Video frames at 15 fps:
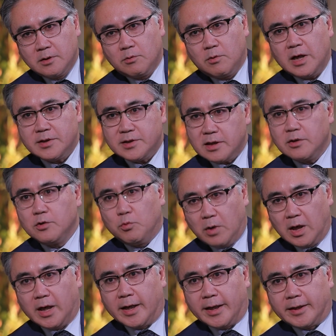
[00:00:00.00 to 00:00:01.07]
Well, I tell you
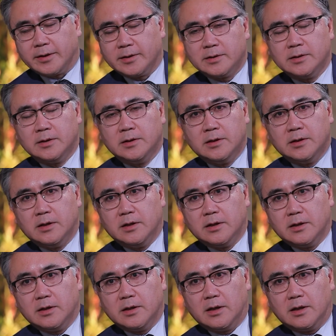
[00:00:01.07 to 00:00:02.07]
why. Sorry.